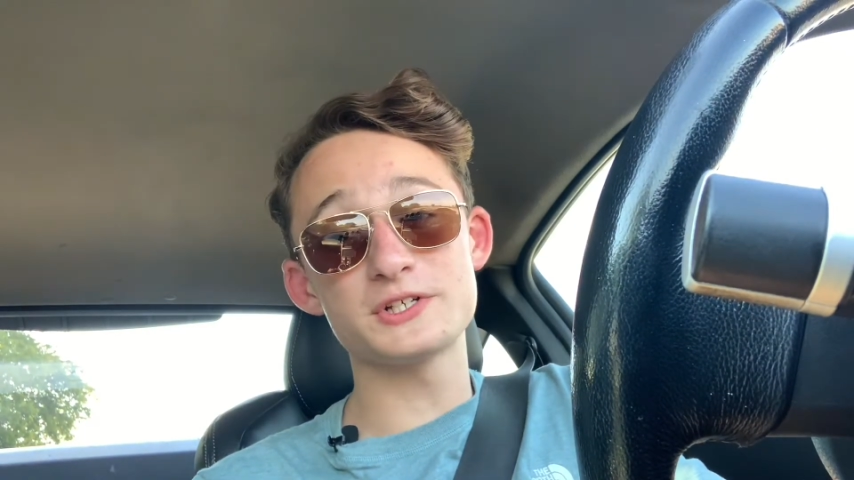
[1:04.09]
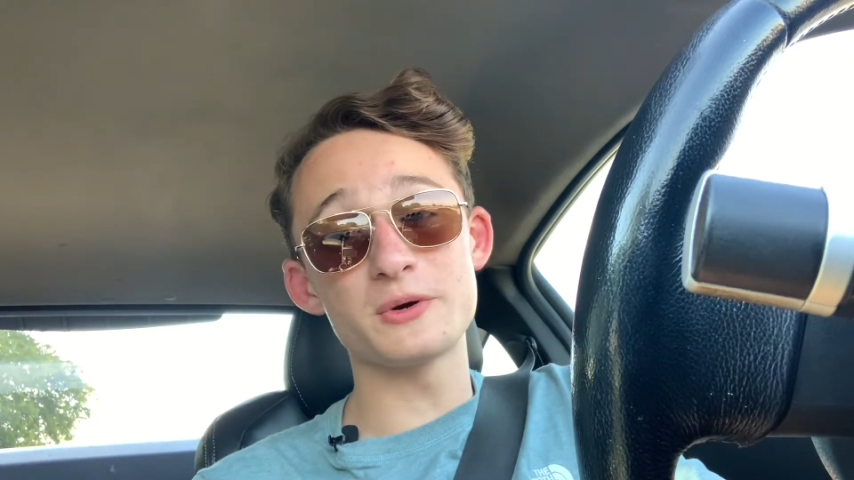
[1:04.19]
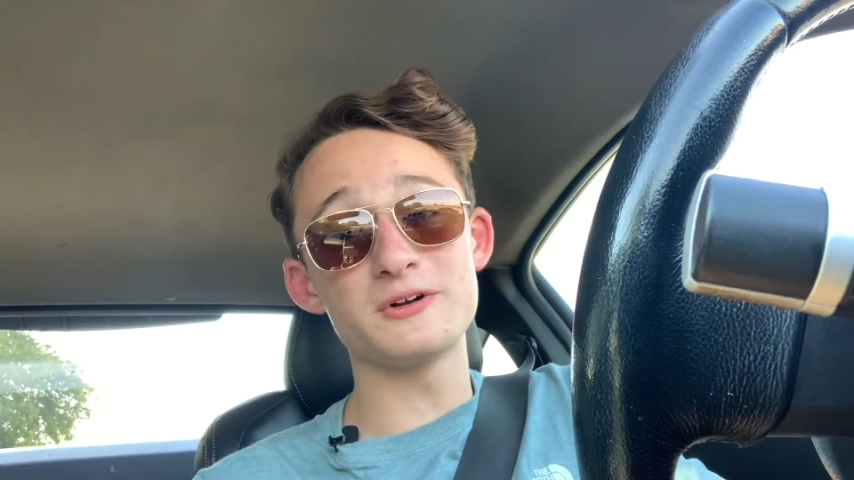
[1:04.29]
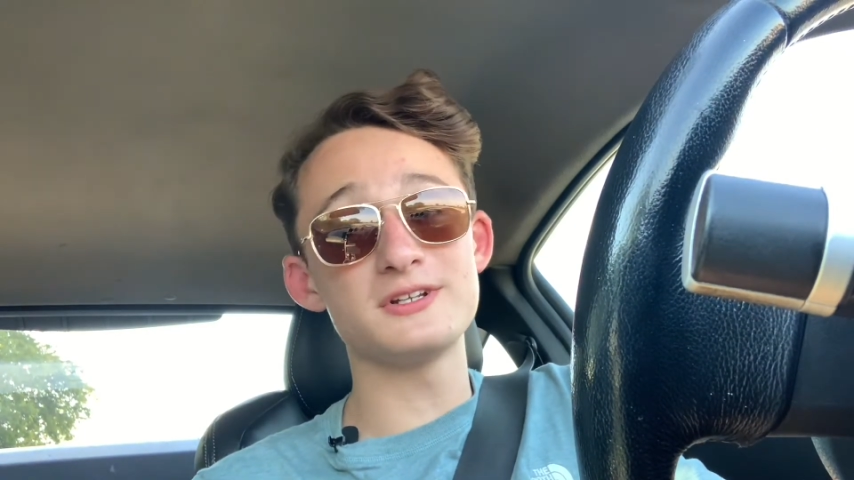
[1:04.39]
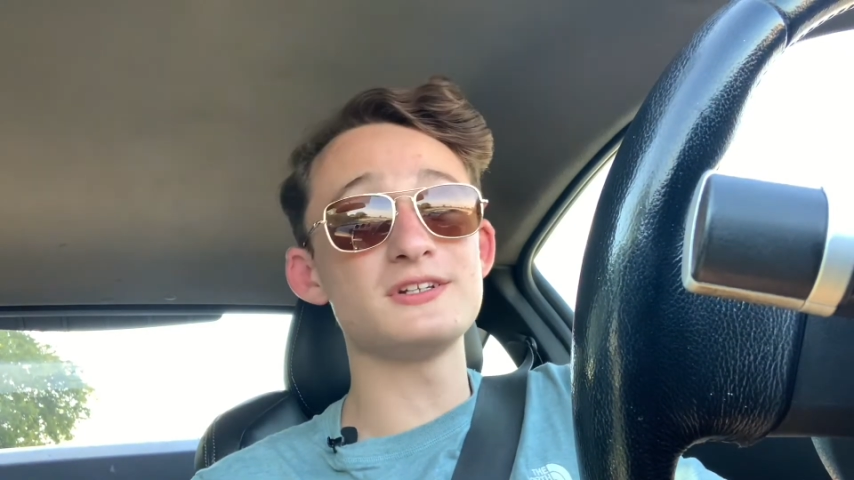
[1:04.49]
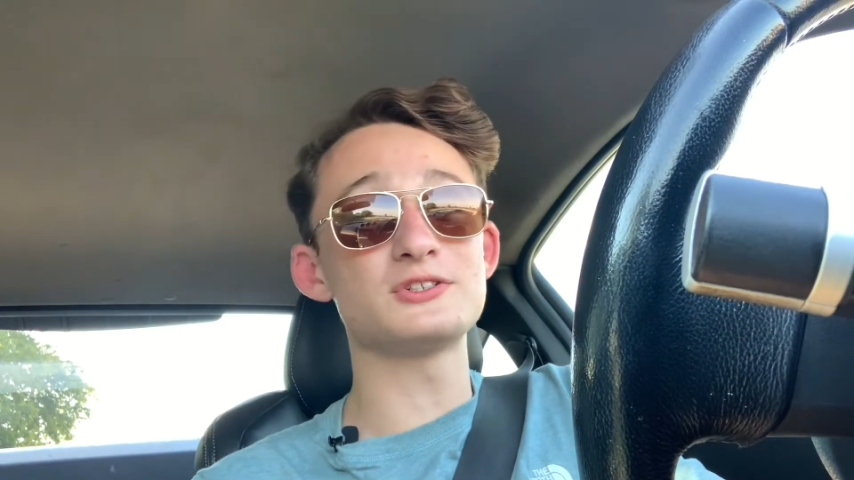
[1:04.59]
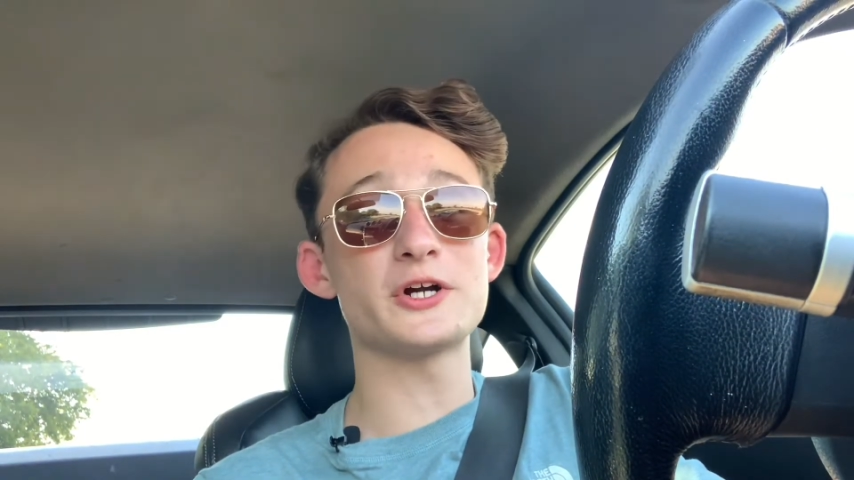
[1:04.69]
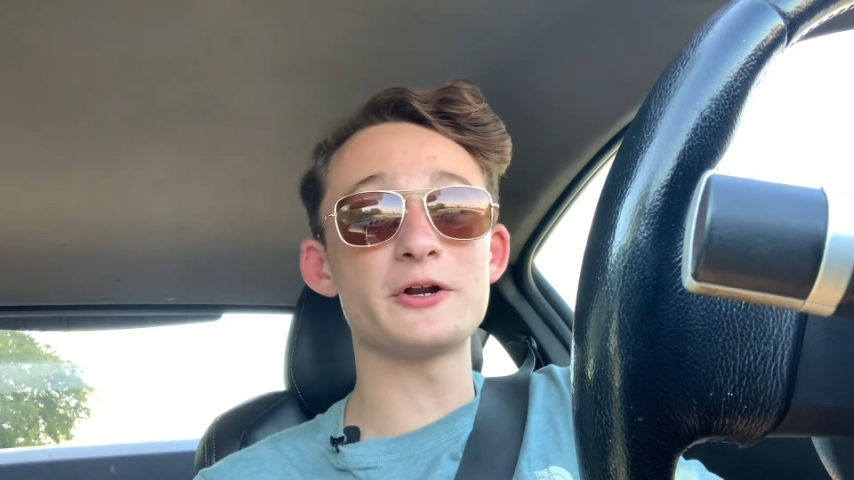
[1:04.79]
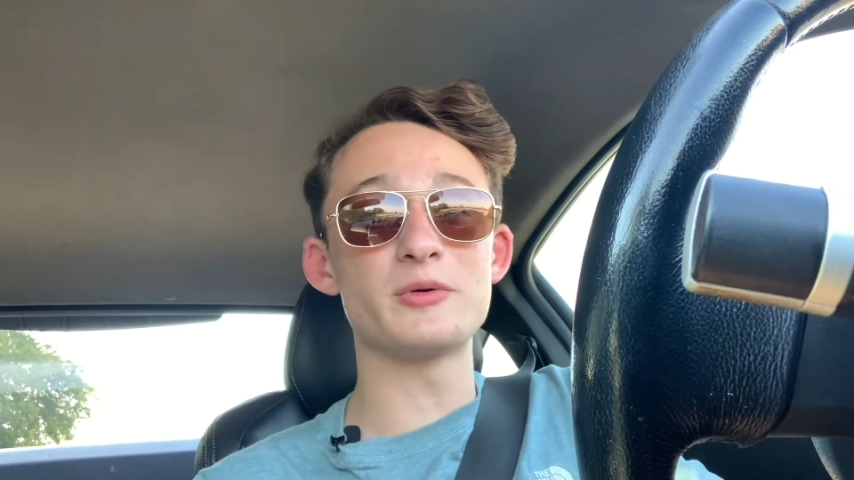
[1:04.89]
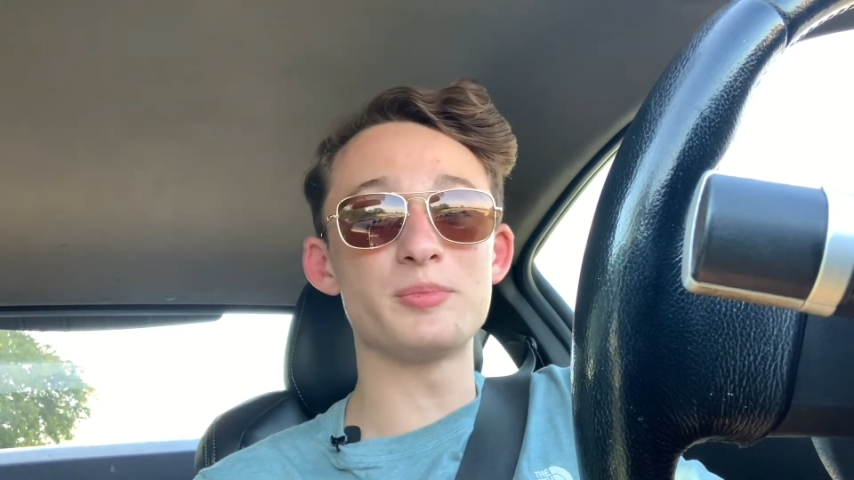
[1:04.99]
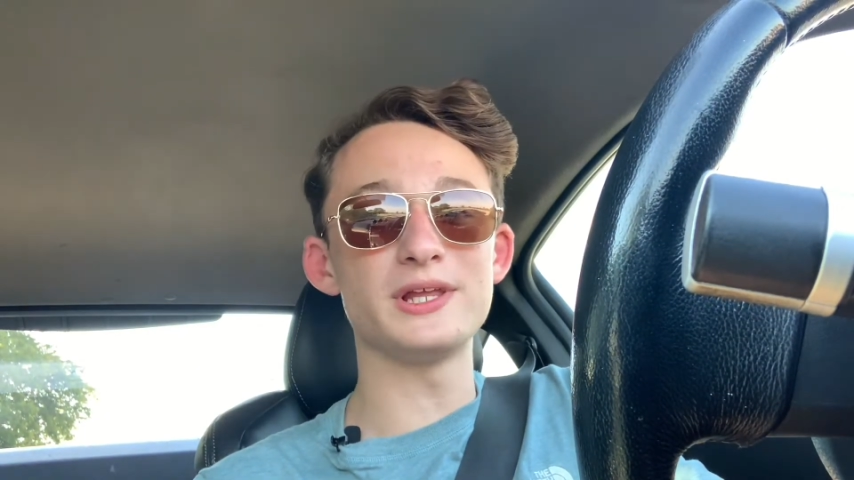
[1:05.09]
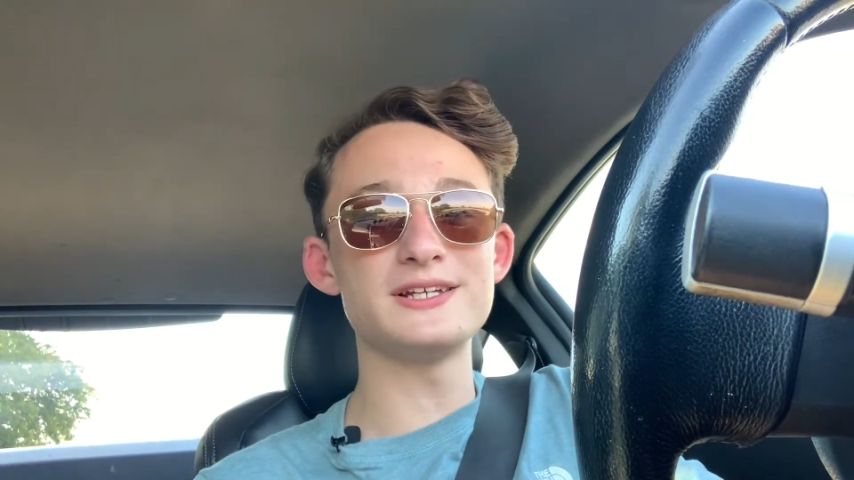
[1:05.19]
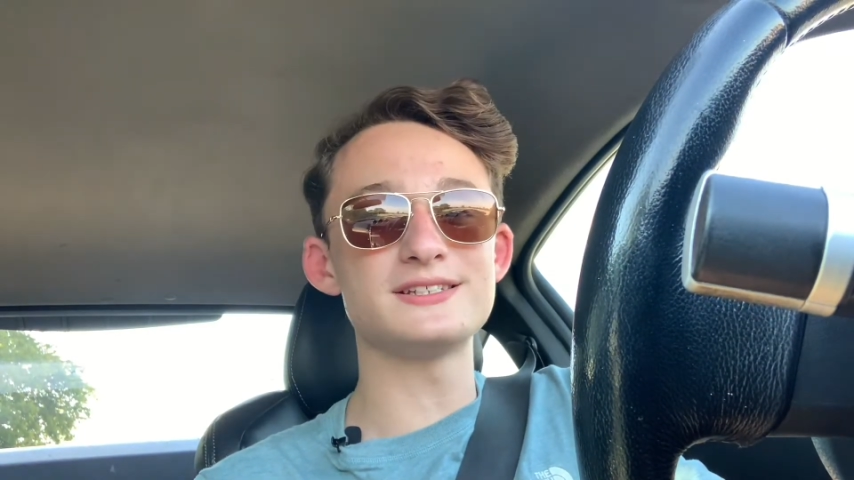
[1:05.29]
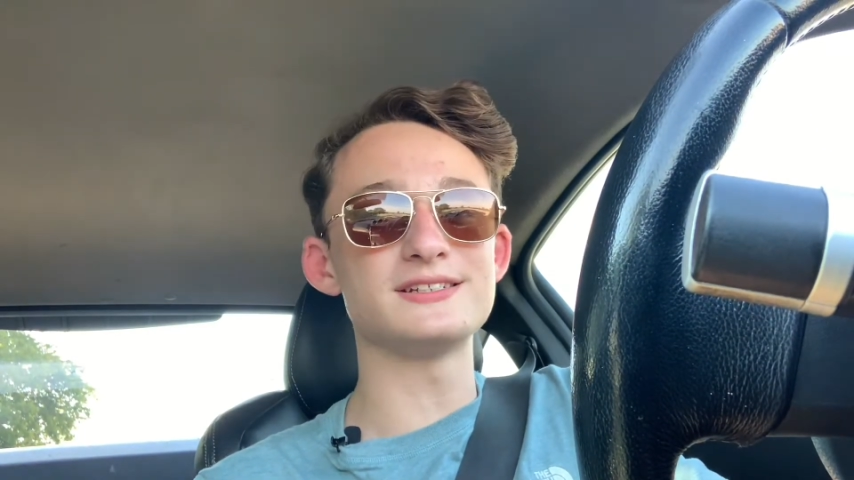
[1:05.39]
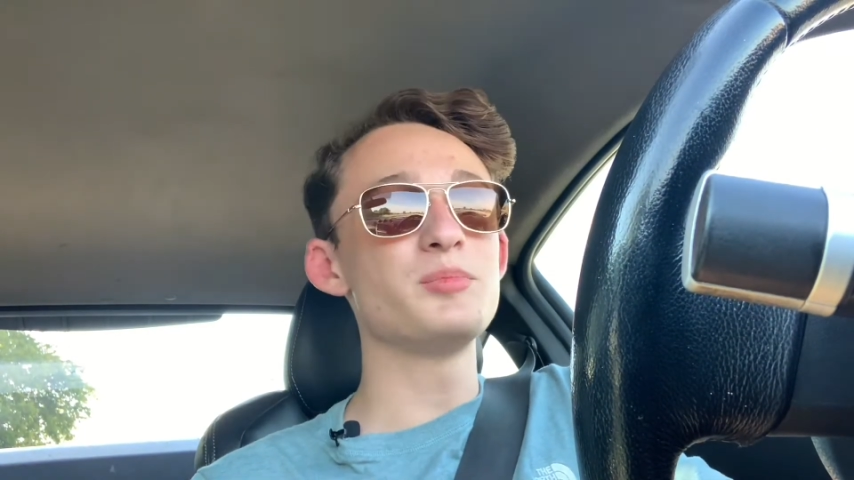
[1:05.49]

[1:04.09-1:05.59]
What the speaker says: owner didn't try to replace it.